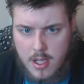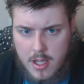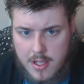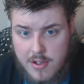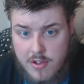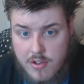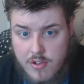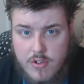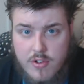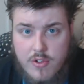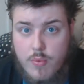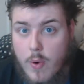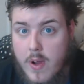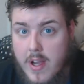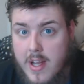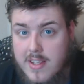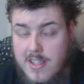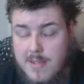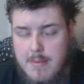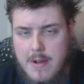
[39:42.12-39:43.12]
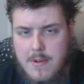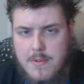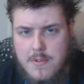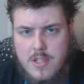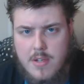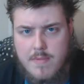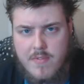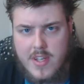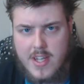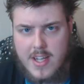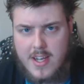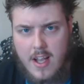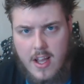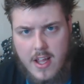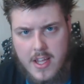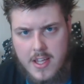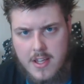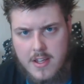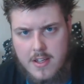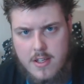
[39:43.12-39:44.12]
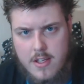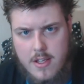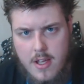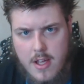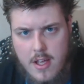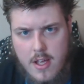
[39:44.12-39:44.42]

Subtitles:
And when it's about something like